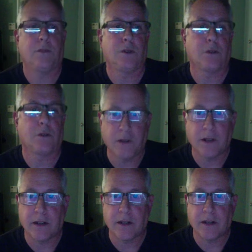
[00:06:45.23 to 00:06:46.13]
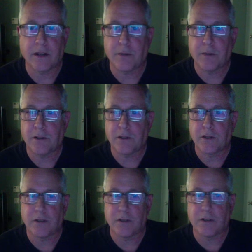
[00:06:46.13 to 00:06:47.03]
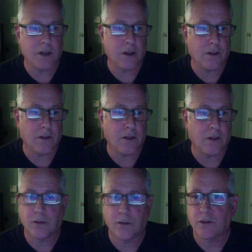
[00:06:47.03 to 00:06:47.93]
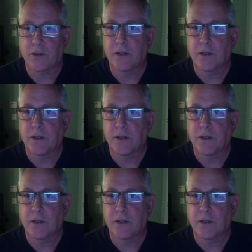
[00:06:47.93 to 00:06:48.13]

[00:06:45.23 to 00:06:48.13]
theoretically right up until you can see how far it goes.